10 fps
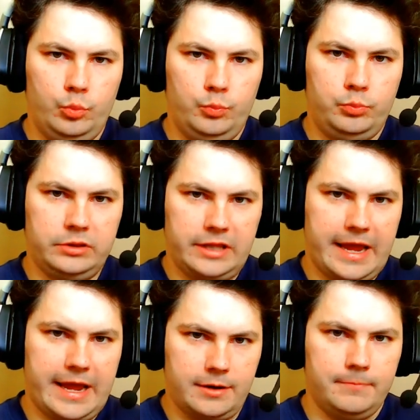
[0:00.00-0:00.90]
play
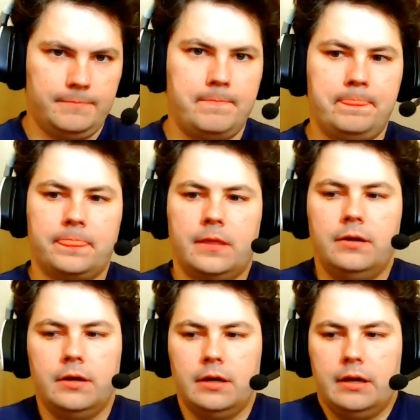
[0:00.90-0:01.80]
it.
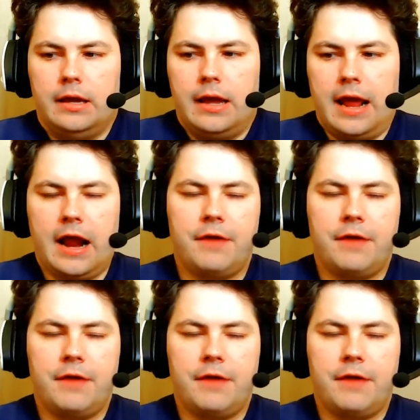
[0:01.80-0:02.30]
And I've been